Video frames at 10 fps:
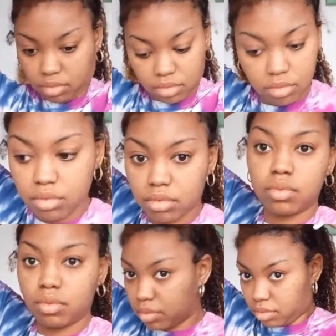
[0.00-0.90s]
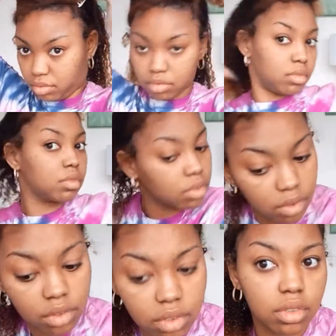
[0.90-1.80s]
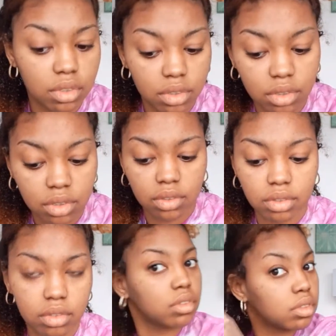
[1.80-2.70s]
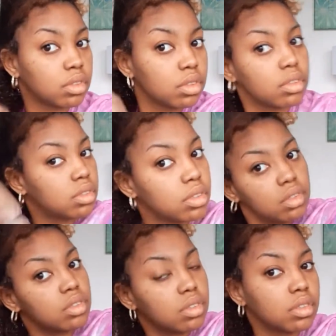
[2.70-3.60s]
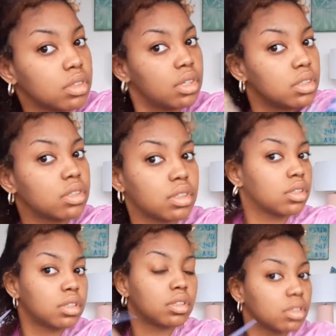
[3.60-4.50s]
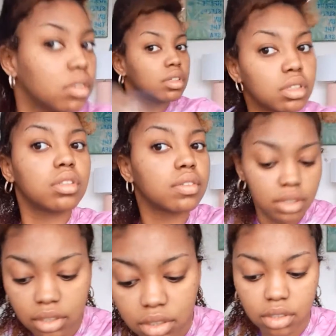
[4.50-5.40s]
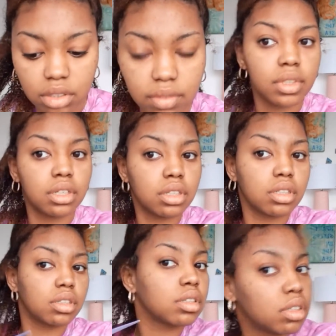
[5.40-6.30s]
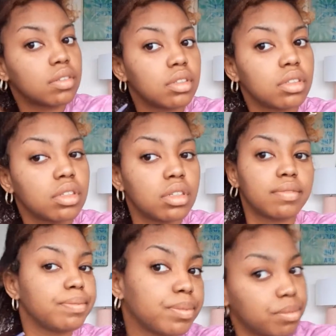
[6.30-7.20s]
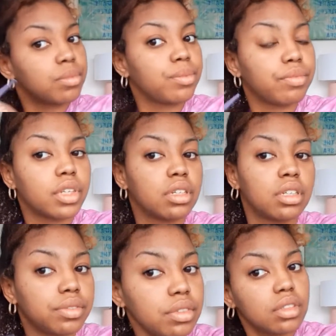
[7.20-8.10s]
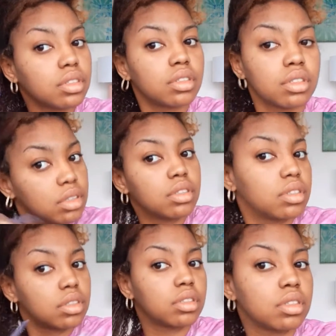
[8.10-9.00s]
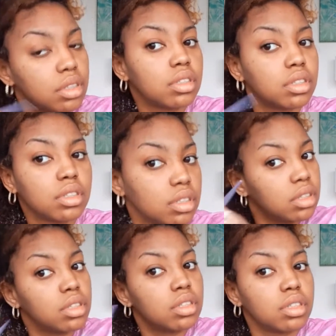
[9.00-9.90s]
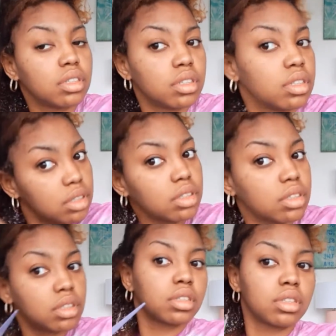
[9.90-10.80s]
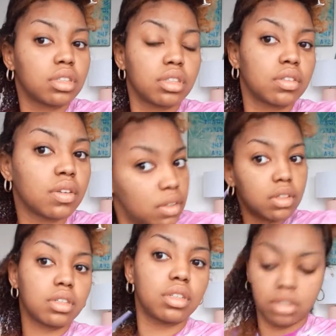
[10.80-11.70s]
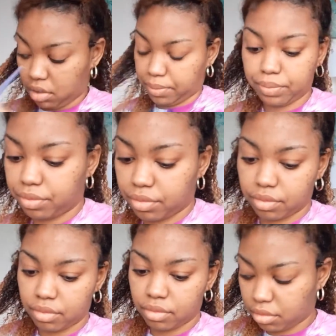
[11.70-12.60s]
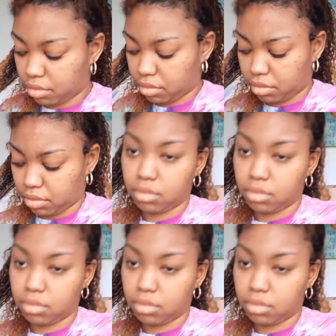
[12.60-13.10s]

So here I'm going to the other side of the back of my head and doing the same exact thing. And I always have my hair in quarters, so that way I can really get in there and get each